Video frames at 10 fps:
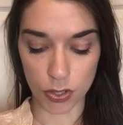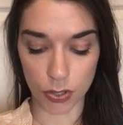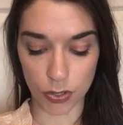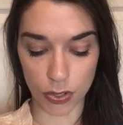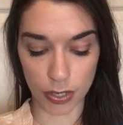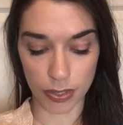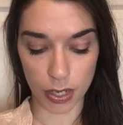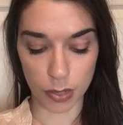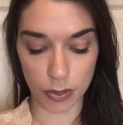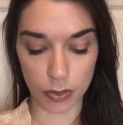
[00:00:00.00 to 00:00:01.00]
you can correct the
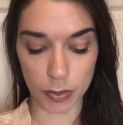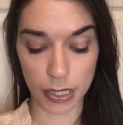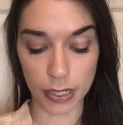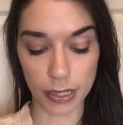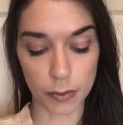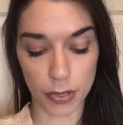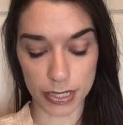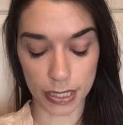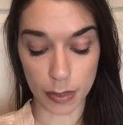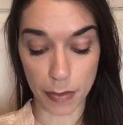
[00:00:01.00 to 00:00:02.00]
error by repeatedly
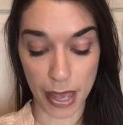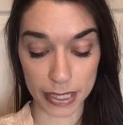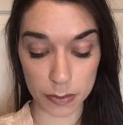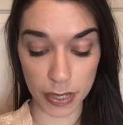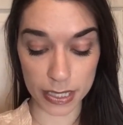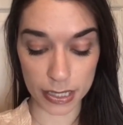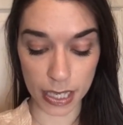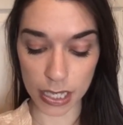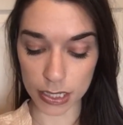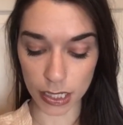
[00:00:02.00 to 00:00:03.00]
pressing the backspace
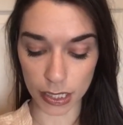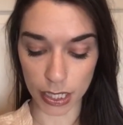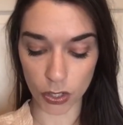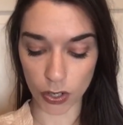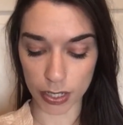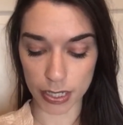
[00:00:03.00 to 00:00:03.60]
key until the incorrect